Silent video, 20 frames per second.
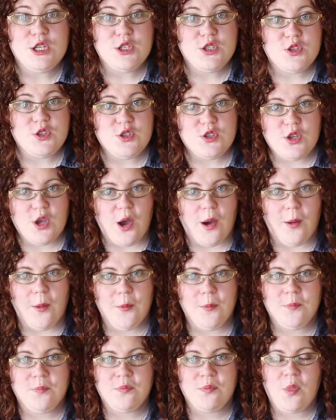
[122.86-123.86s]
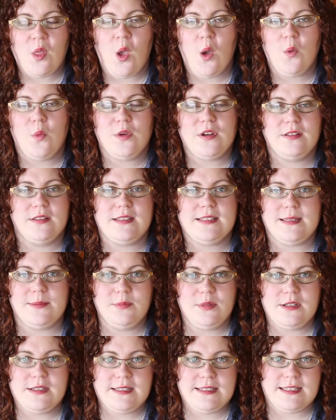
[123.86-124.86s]
So, one of the
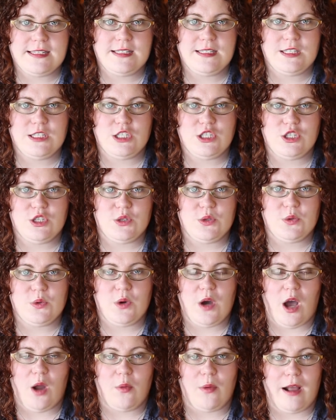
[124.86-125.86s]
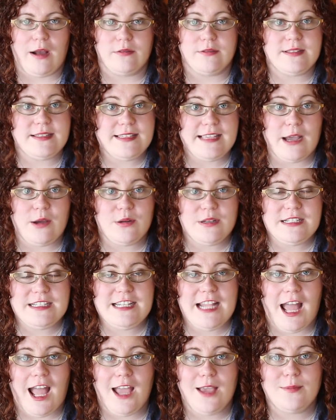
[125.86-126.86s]
simplest things to do around Samhain
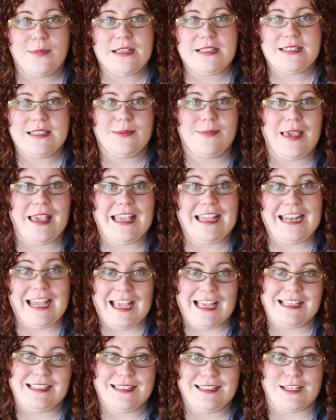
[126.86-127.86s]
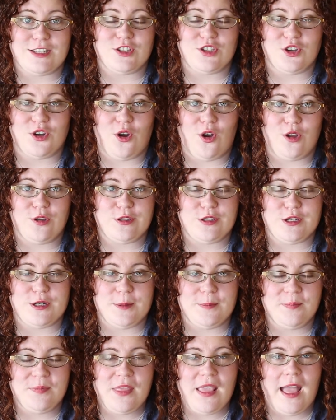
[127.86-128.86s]
time is to make an ancestor
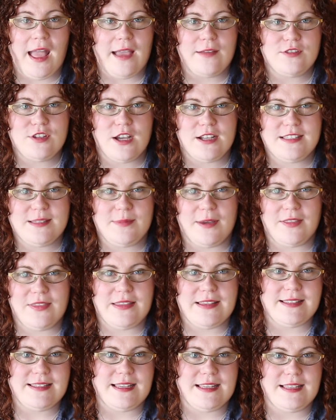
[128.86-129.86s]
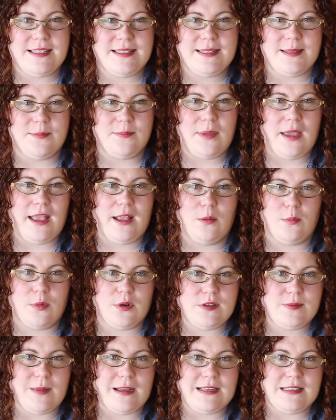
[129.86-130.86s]
altar. I've talked about this in some pagan
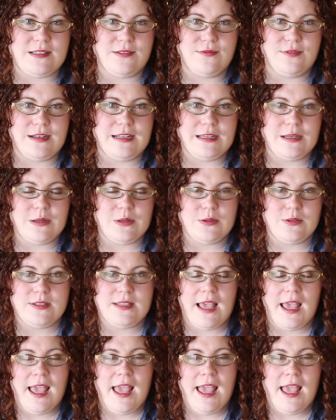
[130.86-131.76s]
perspective videos,